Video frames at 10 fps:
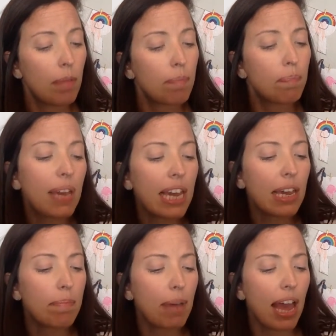
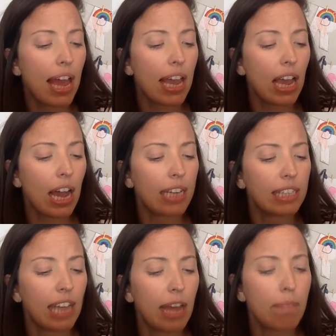B, May, I
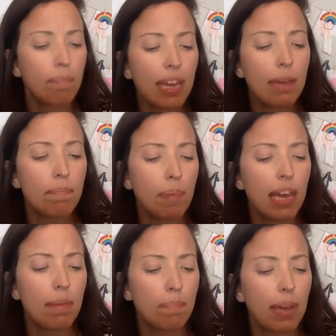said. B,
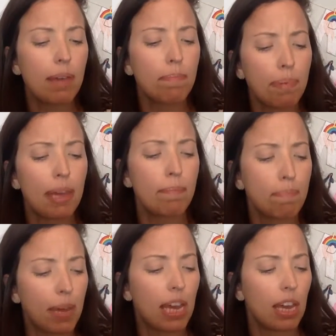B, B, B,
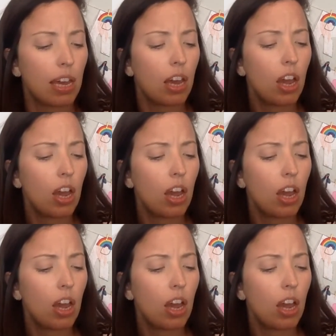B.